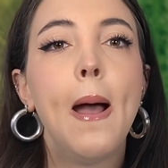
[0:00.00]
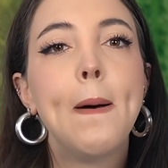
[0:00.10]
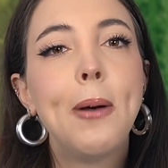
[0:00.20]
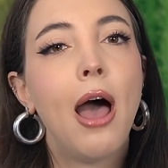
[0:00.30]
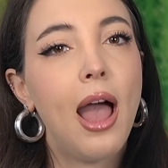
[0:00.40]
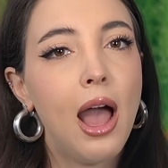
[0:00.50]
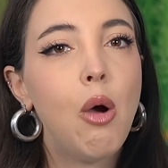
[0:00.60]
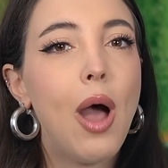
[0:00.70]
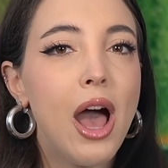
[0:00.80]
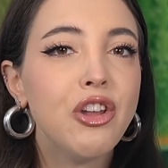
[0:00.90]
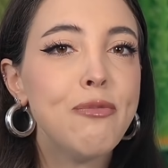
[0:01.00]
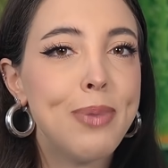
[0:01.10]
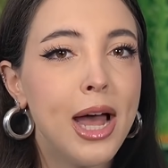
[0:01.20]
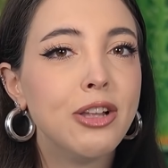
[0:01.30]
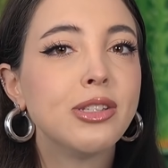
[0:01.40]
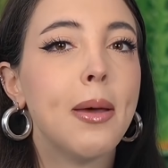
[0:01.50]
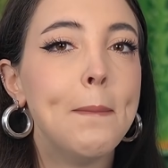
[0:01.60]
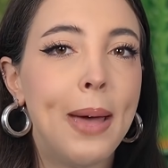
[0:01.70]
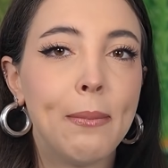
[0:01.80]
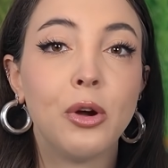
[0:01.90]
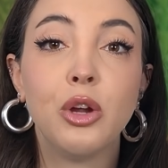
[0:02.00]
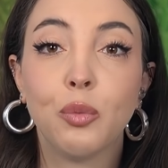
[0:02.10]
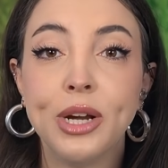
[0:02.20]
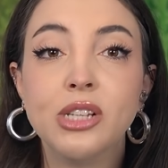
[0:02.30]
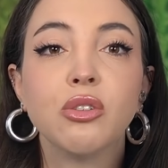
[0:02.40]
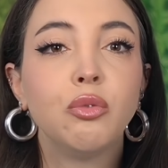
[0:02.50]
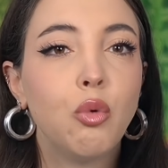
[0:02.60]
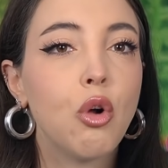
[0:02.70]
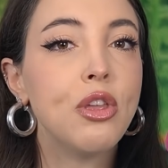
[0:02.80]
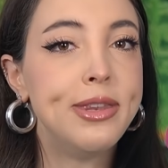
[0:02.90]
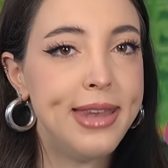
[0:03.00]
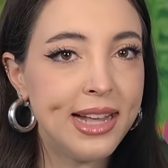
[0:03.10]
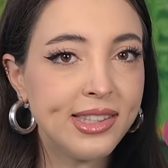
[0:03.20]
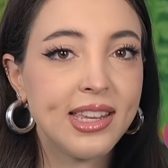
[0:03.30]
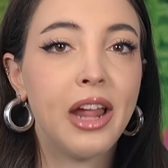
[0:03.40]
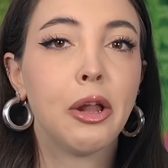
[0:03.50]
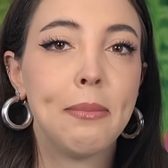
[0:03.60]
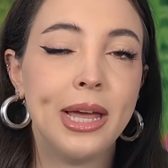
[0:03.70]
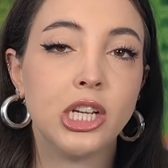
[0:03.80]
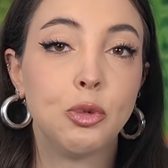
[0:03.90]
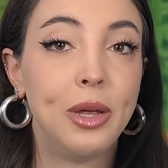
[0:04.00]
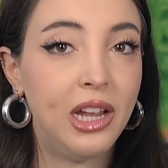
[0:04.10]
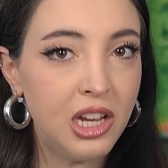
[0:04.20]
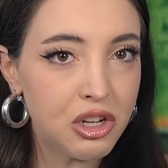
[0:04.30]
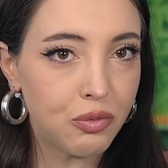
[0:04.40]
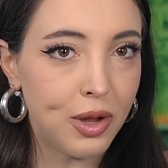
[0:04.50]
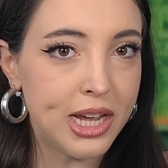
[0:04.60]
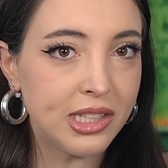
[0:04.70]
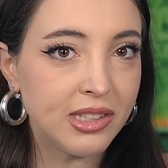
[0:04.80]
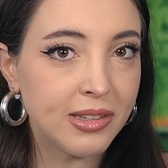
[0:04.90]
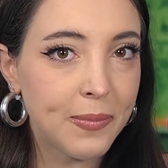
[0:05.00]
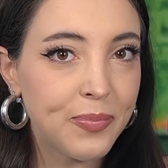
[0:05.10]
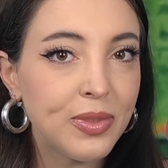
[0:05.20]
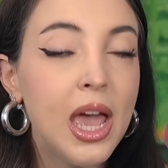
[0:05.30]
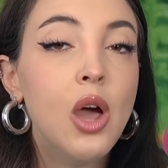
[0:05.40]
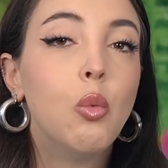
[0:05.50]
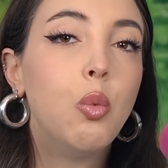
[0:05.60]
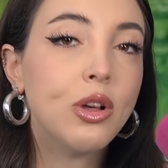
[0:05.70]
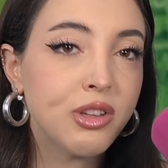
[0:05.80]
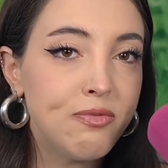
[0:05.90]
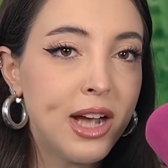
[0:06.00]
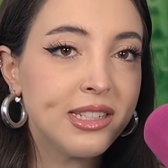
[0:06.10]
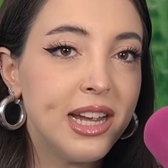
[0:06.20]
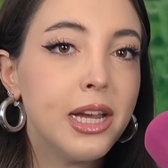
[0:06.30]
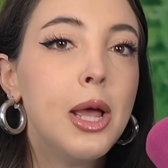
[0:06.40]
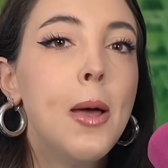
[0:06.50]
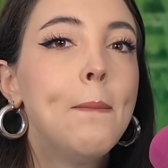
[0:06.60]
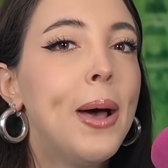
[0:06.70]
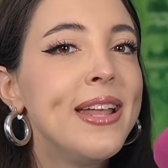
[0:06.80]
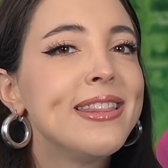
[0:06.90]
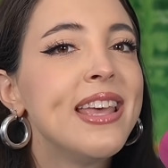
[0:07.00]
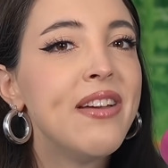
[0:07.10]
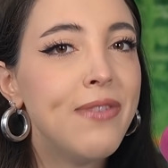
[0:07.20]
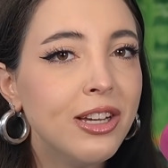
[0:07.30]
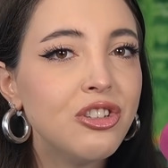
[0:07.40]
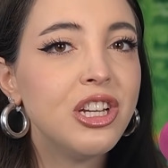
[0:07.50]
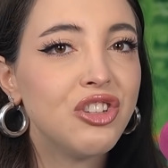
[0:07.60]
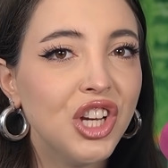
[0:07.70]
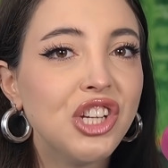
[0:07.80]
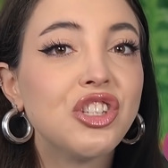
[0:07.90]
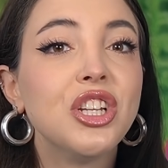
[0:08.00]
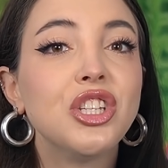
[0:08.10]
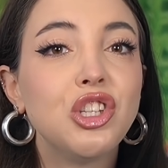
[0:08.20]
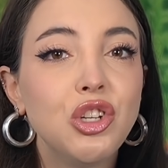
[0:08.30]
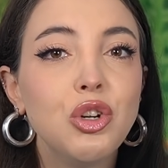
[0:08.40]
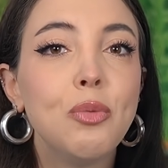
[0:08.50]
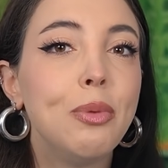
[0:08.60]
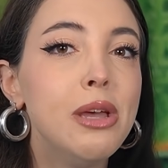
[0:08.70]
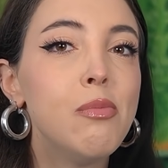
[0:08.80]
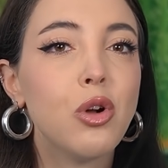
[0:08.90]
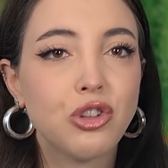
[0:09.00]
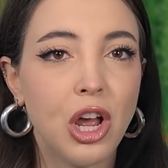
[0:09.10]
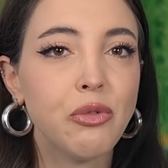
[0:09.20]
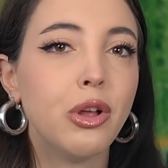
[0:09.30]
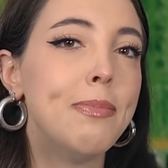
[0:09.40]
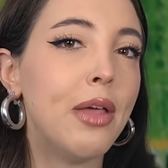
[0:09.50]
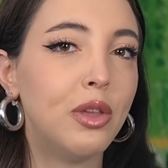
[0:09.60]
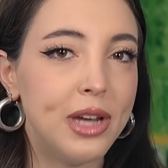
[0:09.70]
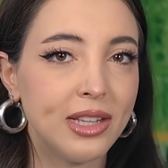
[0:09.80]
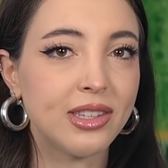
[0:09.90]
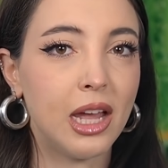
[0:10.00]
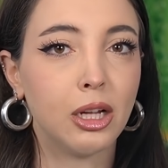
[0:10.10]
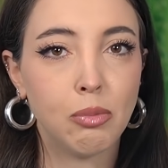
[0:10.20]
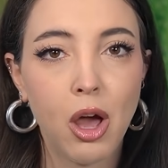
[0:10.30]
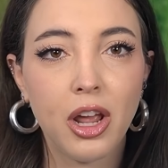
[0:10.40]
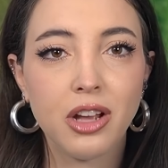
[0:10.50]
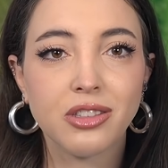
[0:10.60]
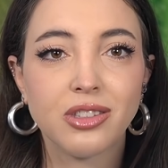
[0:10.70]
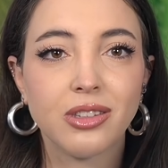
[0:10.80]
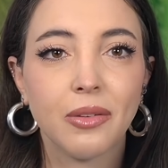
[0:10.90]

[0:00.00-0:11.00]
about how out-of-bounds memory reads for the NetScaler management interface was affected, but they eventually changed it to be more general about the NetScaler products.